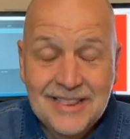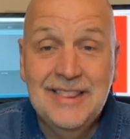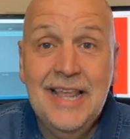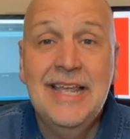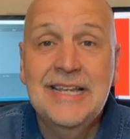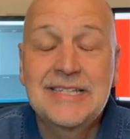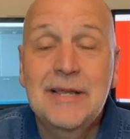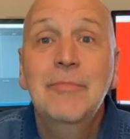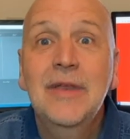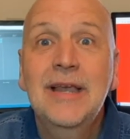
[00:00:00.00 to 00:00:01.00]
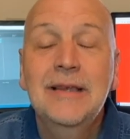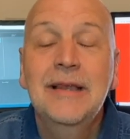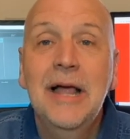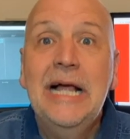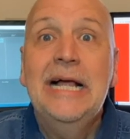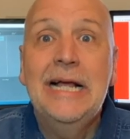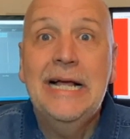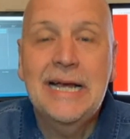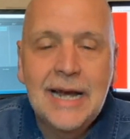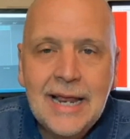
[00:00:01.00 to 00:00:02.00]
thinking something and,
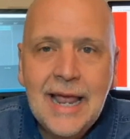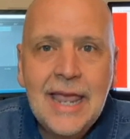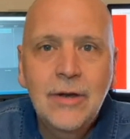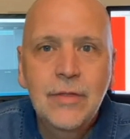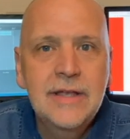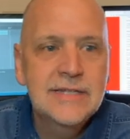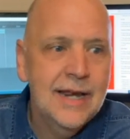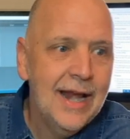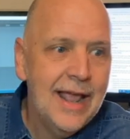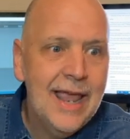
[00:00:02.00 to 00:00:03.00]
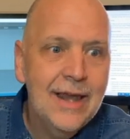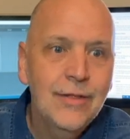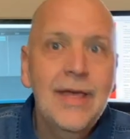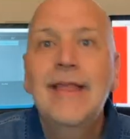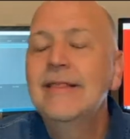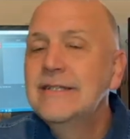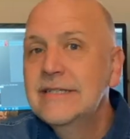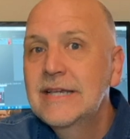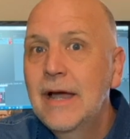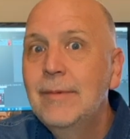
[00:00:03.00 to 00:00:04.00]
I got to handle this and I got to handle that. And this
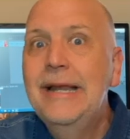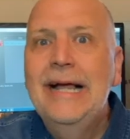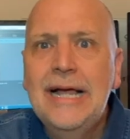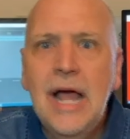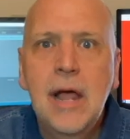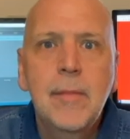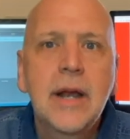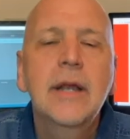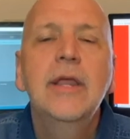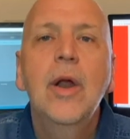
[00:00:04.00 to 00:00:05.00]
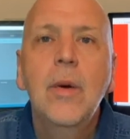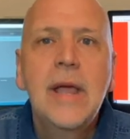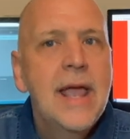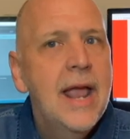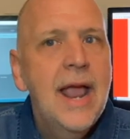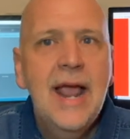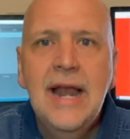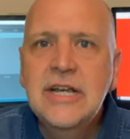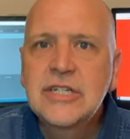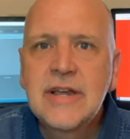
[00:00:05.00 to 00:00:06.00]
is coming, how am I going to, and
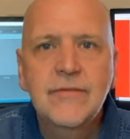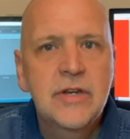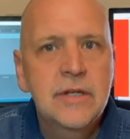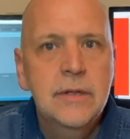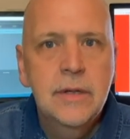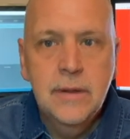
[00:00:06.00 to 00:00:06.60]
I just have to,